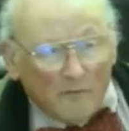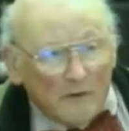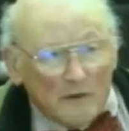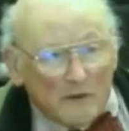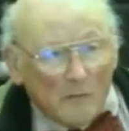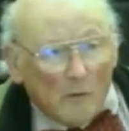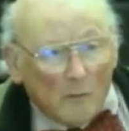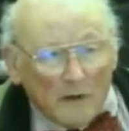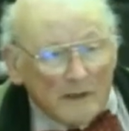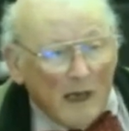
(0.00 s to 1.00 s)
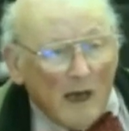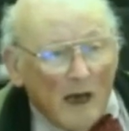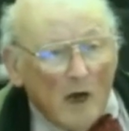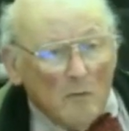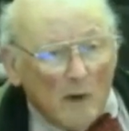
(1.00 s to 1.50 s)
first thought was,
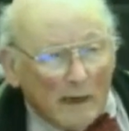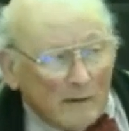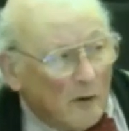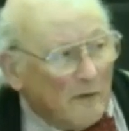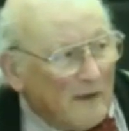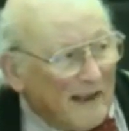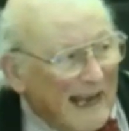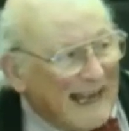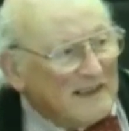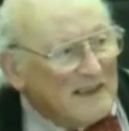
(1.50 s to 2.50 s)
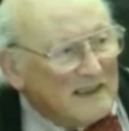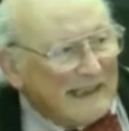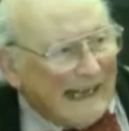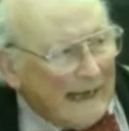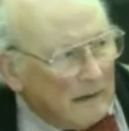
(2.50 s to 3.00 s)
oh my God, they're at it
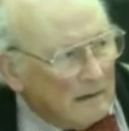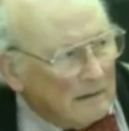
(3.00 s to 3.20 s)
again.